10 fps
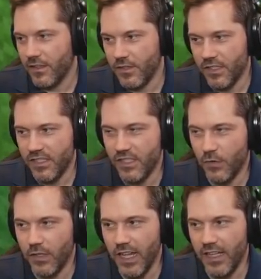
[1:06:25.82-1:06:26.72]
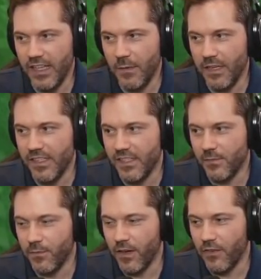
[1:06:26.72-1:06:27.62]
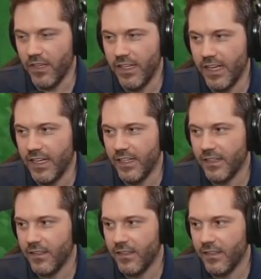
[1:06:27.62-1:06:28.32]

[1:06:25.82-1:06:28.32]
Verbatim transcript: you just stored that in the ME system forever and a day.